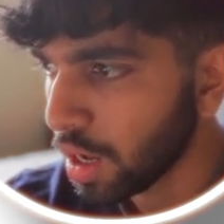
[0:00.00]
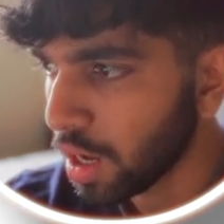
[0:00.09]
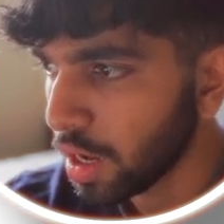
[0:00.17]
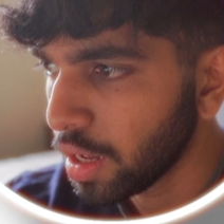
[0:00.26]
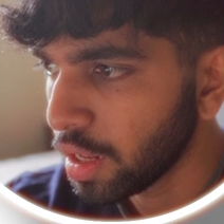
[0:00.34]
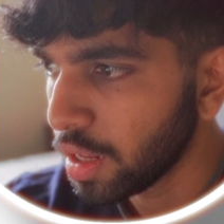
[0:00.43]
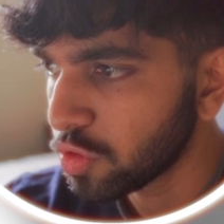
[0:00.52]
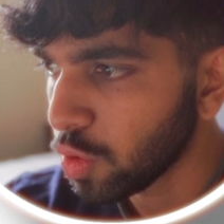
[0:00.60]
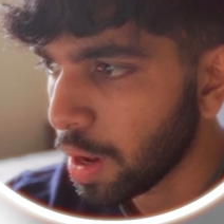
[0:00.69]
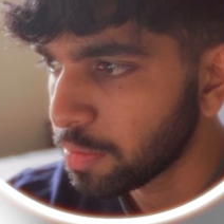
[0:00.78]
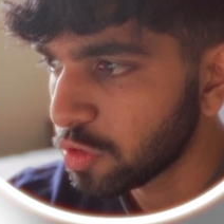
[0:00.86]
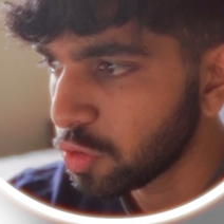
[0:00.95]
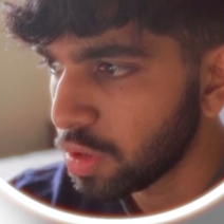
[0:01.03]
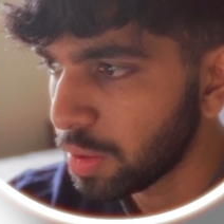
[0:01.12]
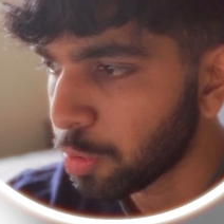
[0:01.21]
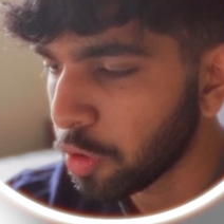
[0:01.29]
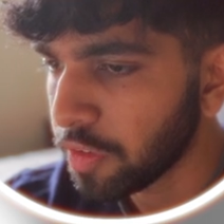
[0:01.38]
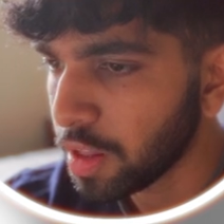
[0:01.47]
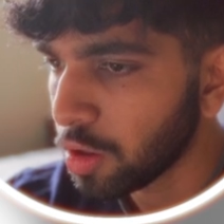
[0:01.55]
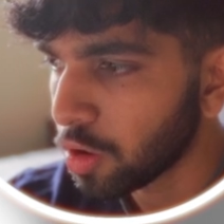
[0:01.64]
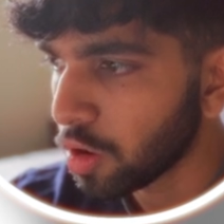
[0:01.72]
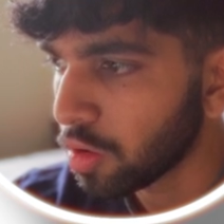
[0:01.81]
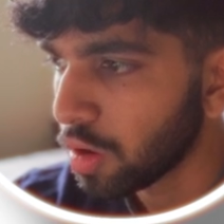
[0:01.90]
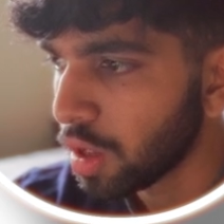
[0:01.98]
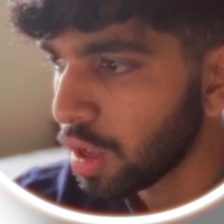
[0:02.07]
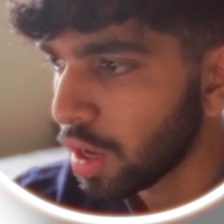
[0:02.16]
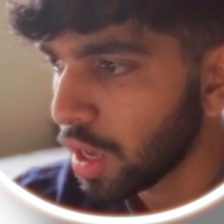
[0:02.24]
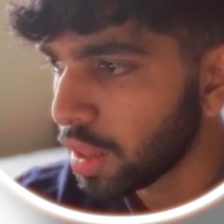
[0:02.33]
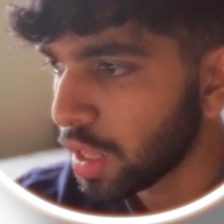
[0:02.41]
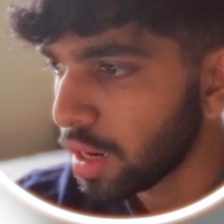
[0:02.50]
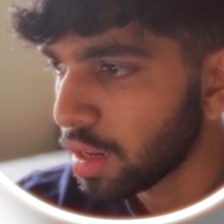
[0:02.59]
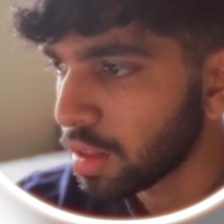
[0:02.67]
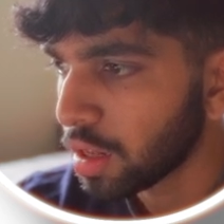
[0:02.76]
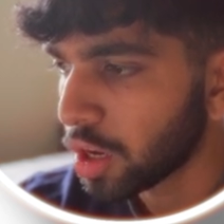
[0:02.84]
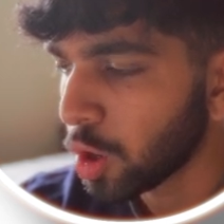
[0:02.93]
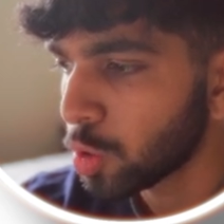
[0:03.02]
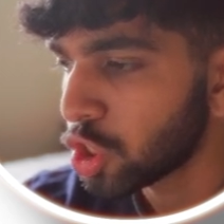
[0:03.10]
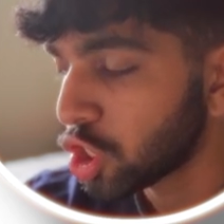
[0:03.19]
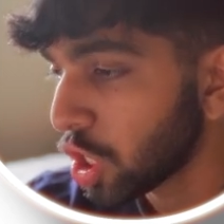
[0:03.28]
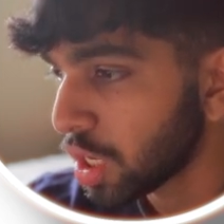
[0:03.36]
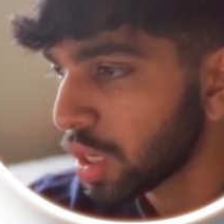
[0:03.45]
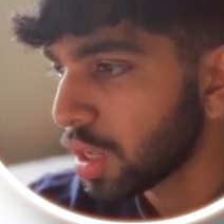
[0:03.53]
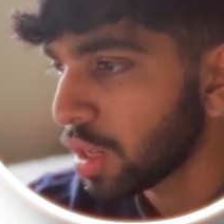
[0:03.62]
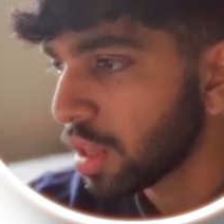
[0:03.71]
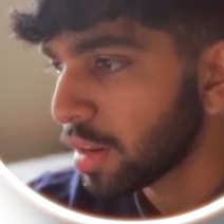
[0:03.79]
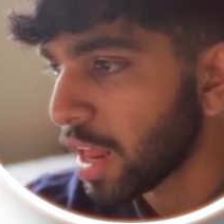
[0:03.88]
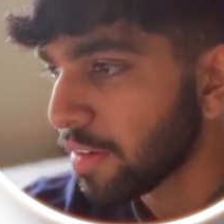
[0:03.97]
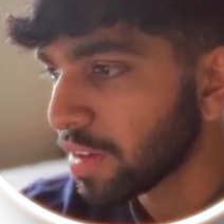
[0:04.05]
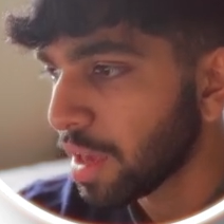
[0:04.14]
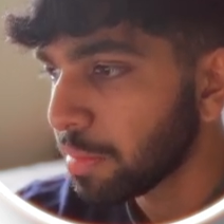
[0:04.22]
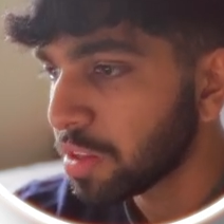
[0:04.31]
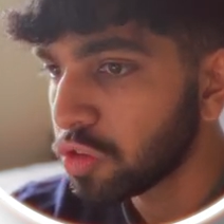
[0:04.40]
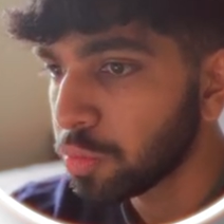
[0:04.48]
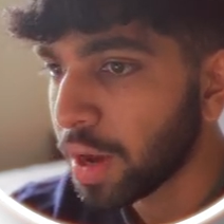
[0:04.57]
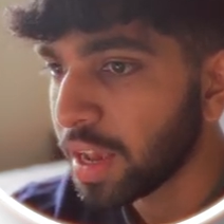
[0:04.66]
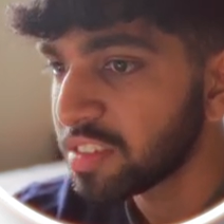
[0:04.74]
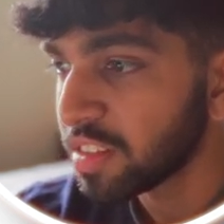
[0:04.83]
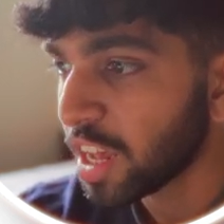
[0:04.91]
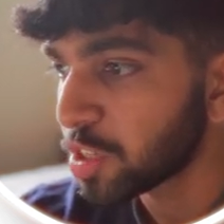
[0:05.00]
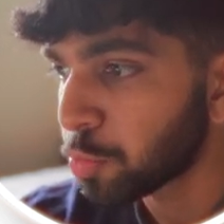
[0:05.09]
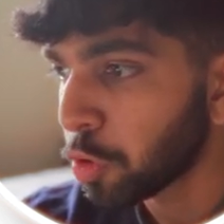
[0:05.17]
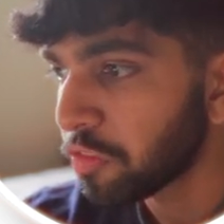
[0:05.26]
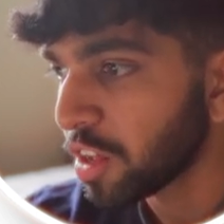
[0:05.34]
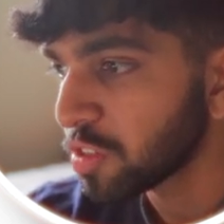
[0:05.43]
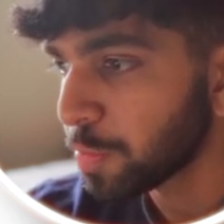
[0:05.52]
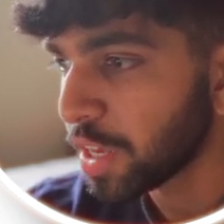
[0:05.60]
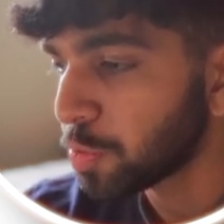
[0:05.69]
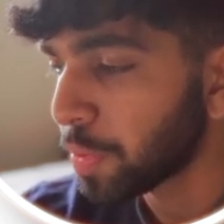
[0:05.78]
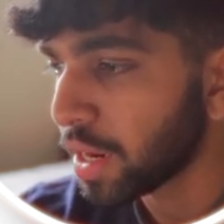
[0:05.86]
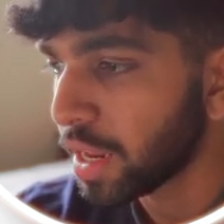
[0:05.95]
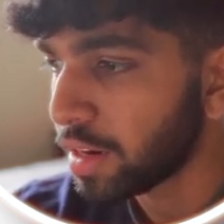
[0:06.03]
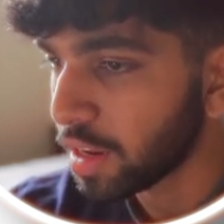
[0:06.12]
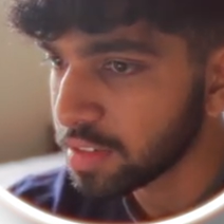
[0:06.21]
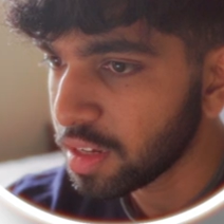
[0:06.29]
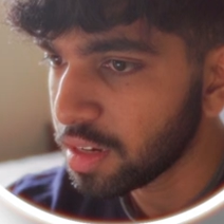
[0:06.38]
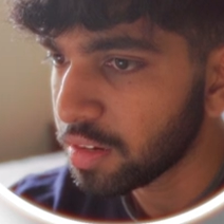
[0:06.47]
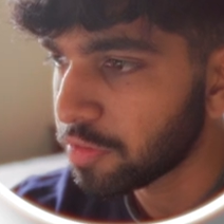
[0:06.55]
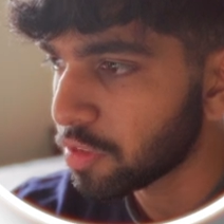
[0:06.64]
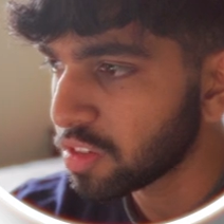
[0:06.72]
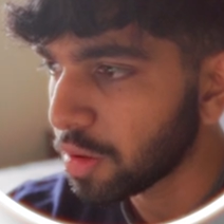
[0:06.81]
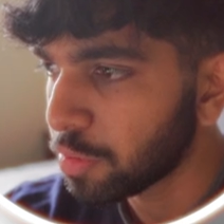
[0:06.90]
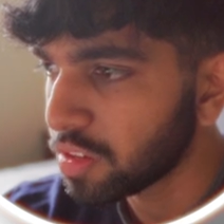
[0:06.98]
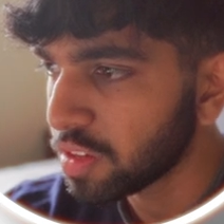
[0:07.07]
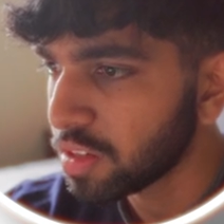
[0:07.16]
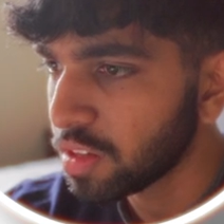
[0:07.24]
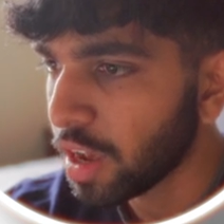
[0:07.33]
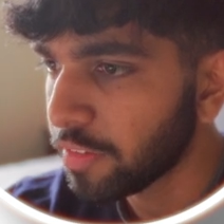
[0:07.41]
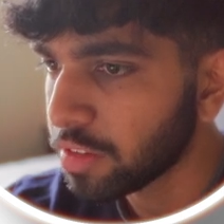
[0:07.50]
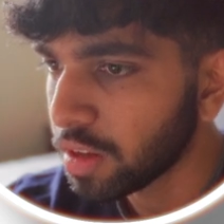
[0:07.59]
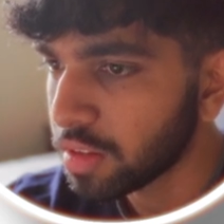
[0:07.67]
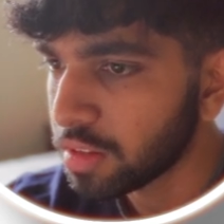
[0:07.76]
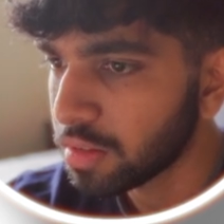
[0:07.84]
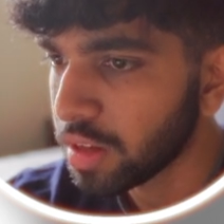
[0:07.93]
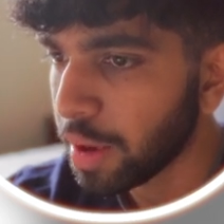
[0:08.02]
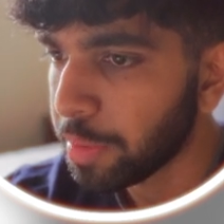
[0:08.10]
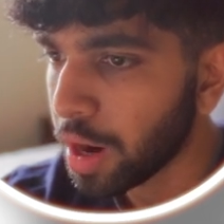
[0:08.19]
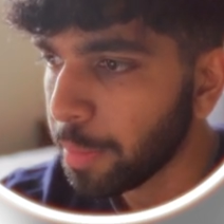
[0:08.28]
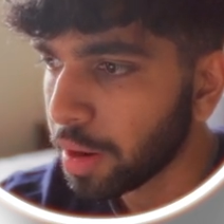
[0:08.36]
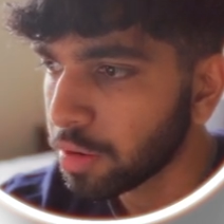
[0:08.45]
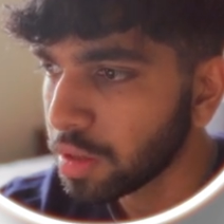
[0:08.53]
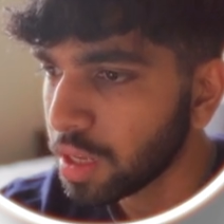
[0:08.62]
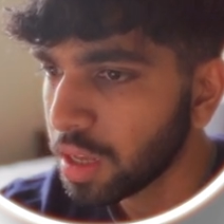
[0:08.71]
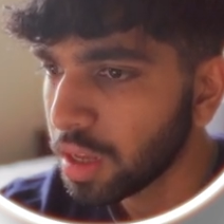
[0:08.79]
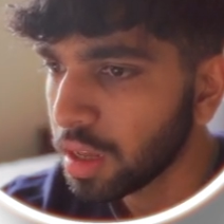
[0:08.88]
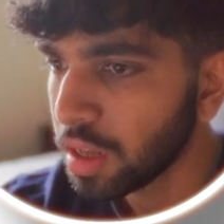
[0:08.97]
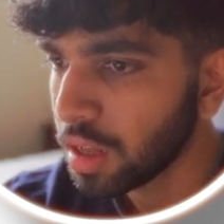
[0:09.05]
It swaps to the profile logo, and then the code should navigate me to my slash profiles page, but it doesn't for some reason. I have to type it out manually.